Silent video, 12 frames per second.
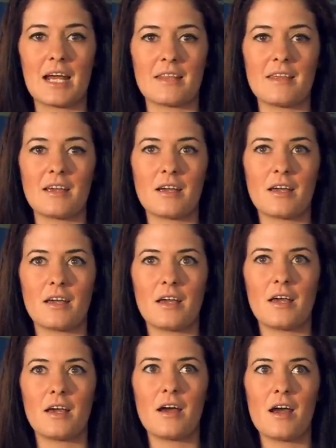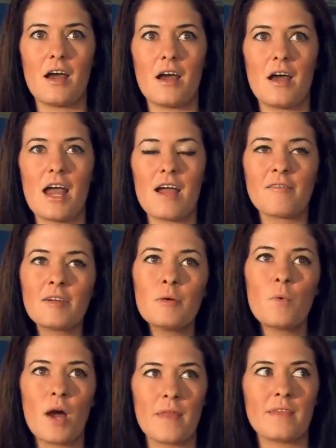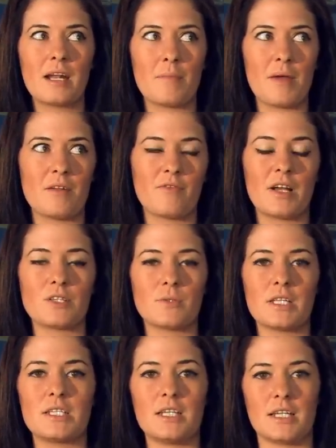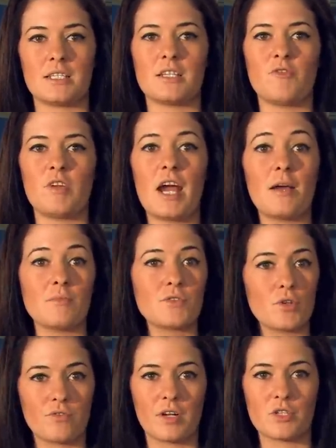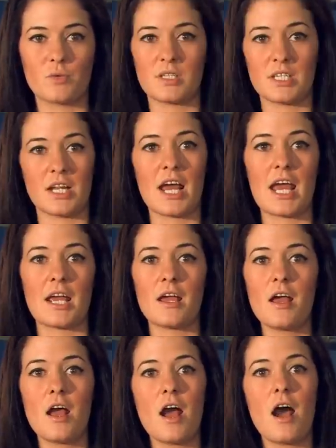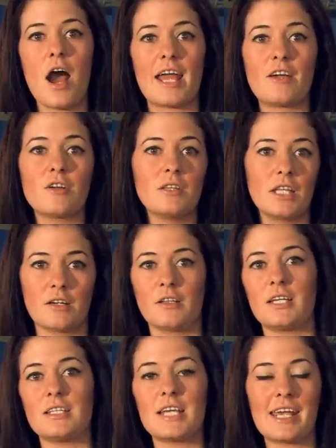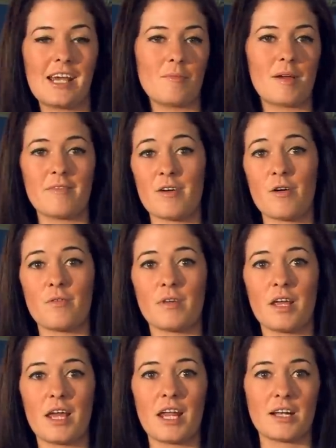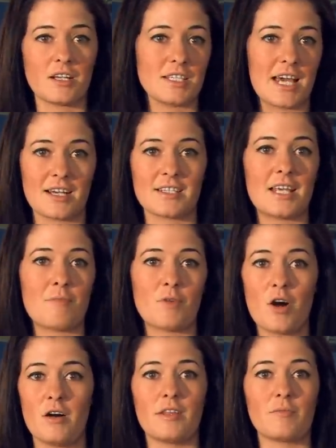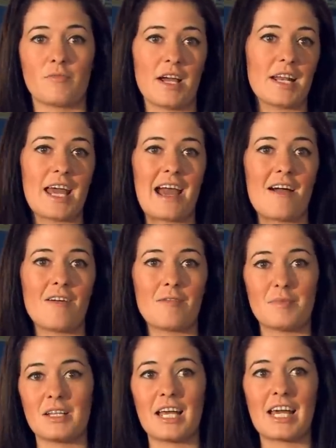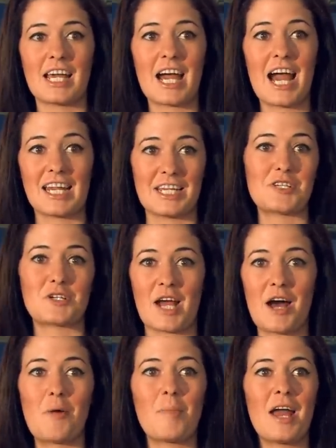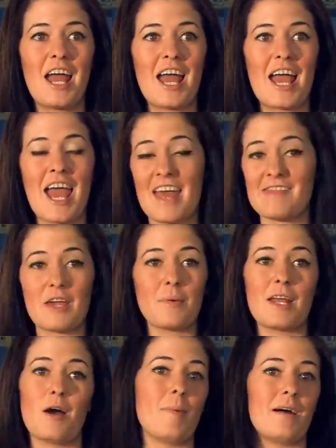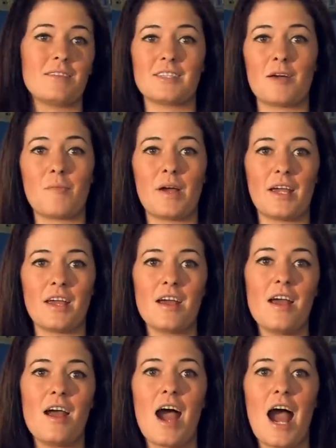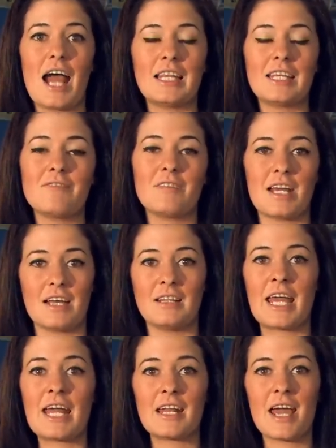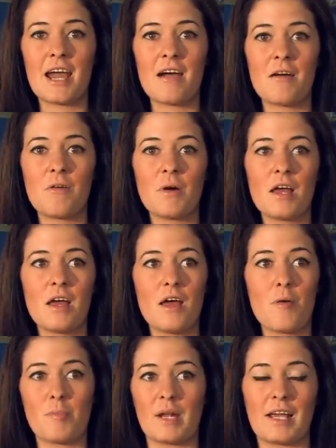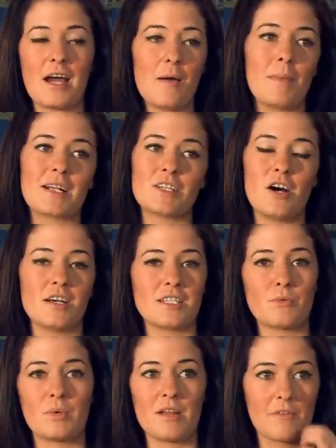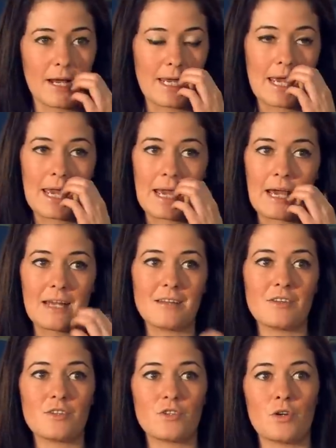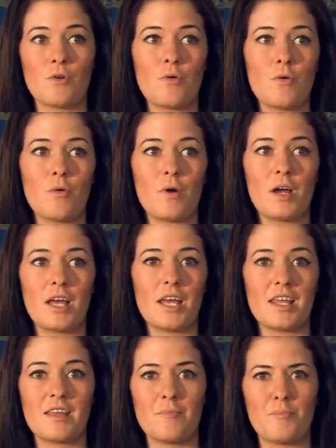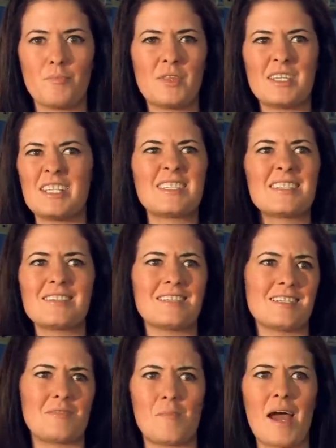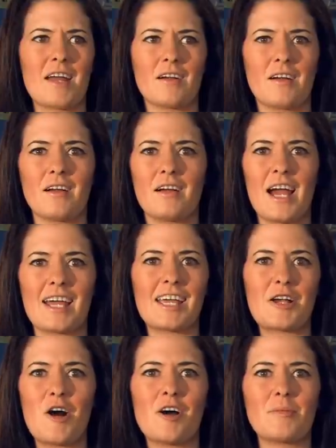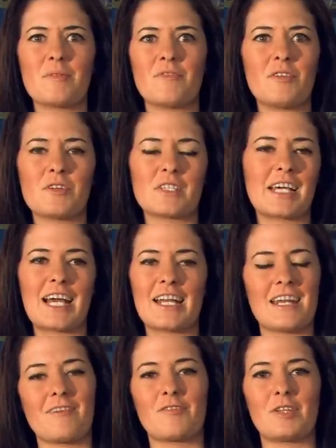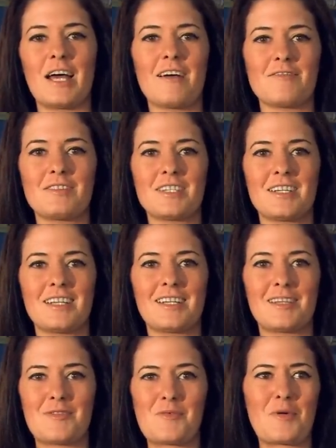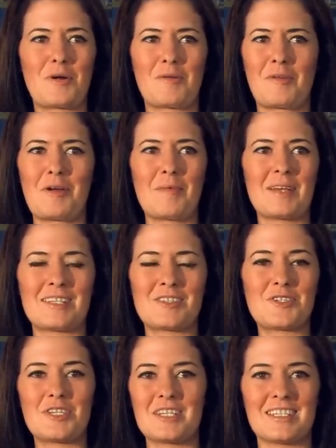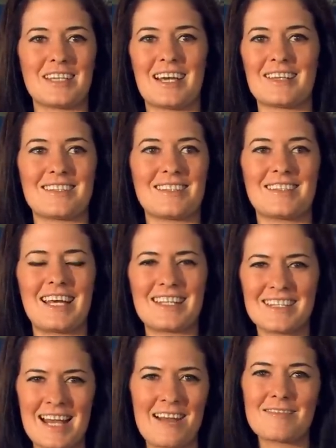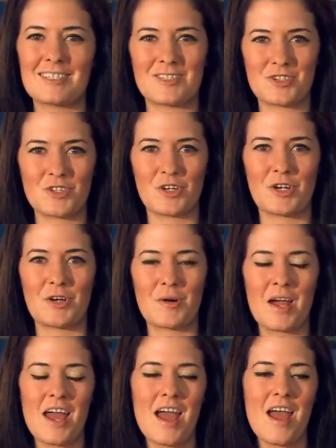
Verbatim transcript: I think everyone that I made friends with at TSTV, I'm still friends with today. I could literally take out my phone and text them, call them right now, and be like, I need your help. And they would help out in some way. I live in LA now, but I come back to Austin whenever I can, so the distance doesn't matter. I can call them, it feels like I never left the war room, as cheesy as that sounds, it's true.